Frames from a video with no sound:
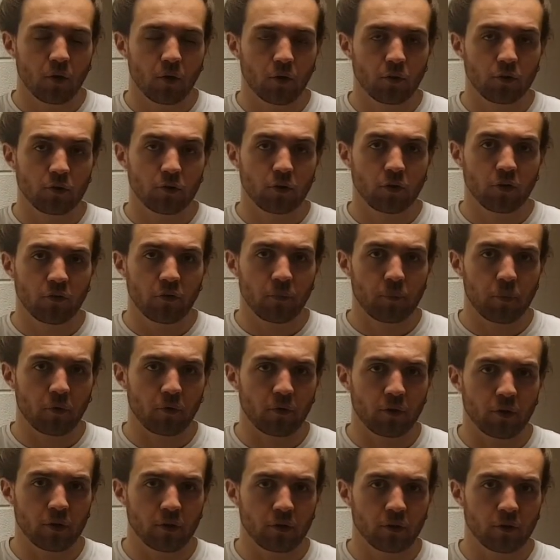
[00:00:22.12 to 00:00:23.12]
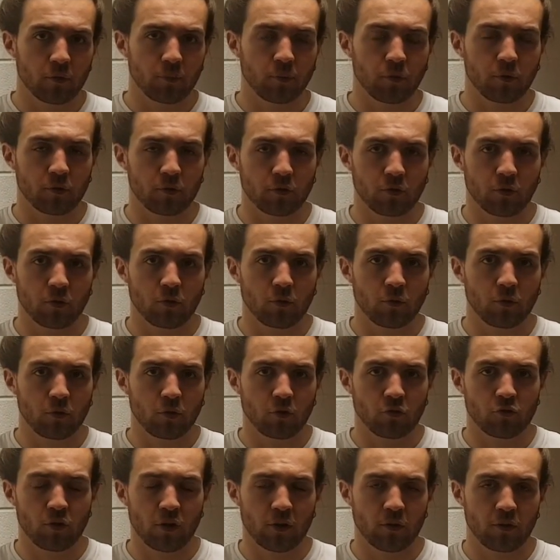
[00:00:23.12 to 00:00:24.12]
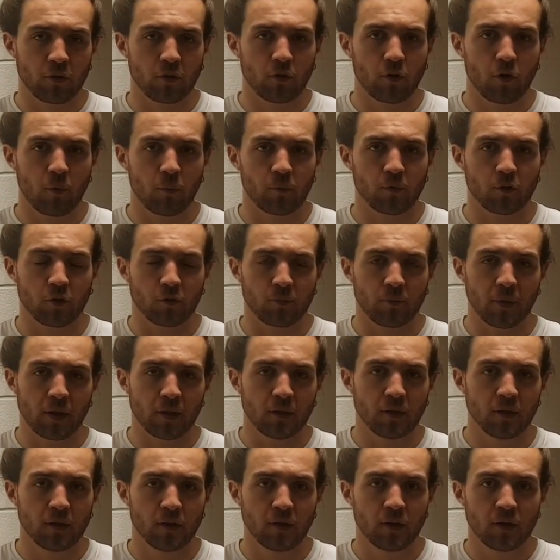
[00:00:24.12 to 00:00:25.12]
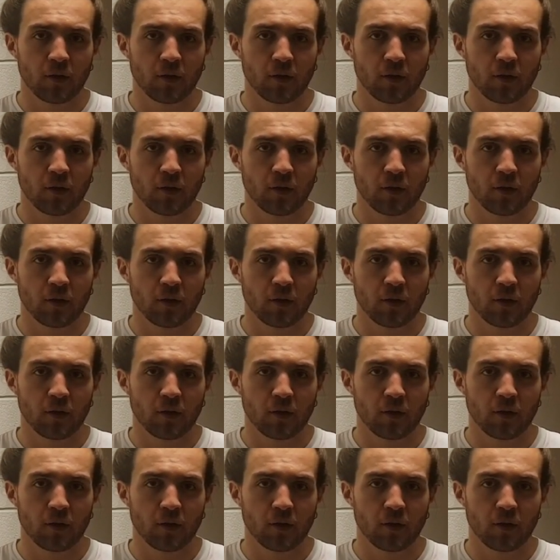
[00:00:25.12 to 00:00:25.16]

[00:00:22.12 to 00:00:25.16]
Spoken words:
Undercover Boro spoke to 2 contrasting homeless men